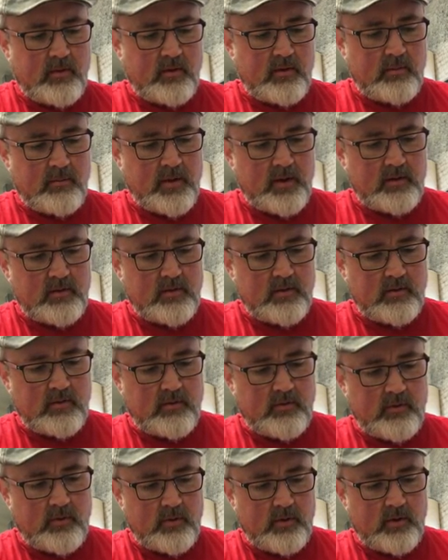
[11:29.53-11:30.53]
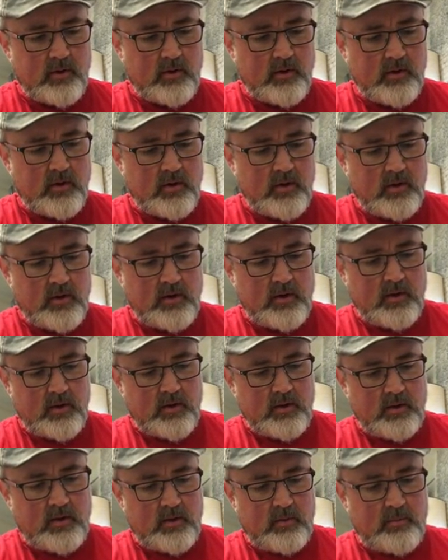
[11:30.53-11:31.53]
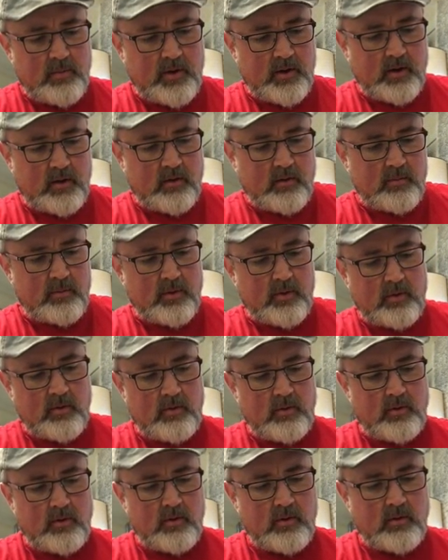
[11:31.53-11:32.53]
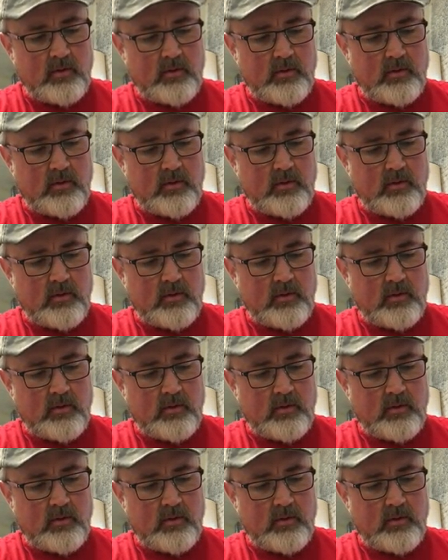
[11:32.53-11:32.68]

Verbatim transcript: the dimensions for the Peripole